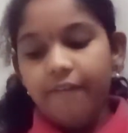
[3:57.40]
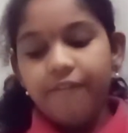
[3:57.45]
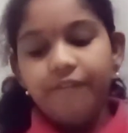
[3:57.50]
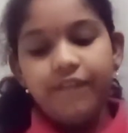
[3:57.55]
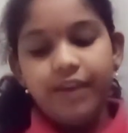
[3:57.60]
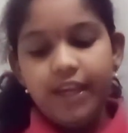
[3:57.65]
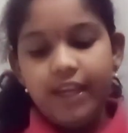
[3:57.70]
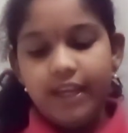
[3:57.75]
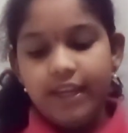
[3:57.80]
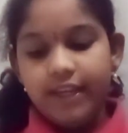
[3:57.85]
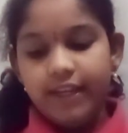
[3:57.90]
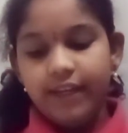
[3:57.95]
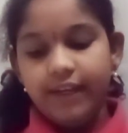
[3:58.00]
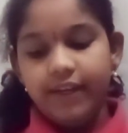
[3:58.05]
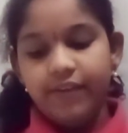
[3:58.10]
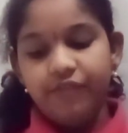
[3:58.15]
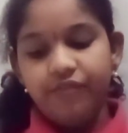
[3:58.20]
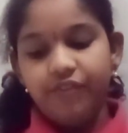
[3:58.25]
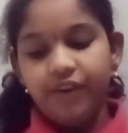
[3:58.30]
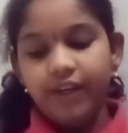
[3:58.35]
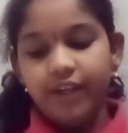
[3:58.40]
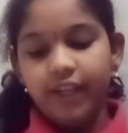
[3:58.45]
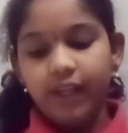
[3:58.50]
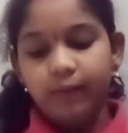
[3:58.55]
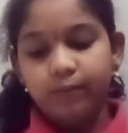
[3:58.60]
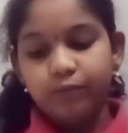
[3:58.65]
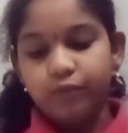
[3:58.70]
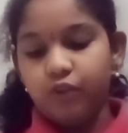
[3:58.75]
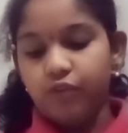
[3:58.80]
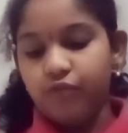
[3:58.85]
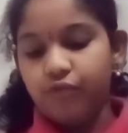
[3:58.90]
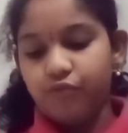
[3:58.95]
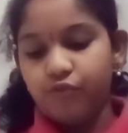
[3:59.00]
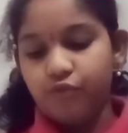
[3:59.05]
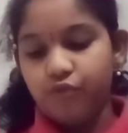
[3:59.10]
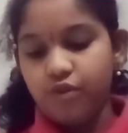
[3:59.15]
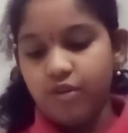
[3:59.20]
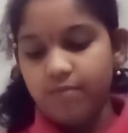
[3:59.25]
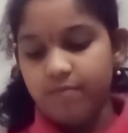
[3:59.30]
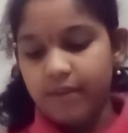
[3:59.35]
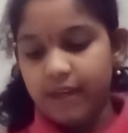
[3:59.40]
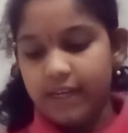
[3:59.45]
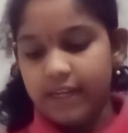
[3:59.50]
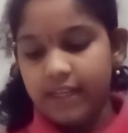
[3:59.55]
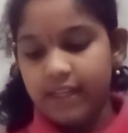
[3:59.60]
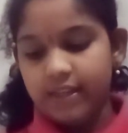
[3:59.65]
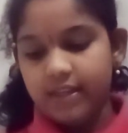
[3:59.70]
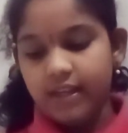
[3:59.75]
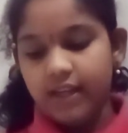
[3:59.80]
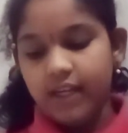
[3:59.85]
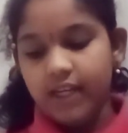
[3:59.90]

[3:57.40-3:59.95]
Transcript: We eat different types of food material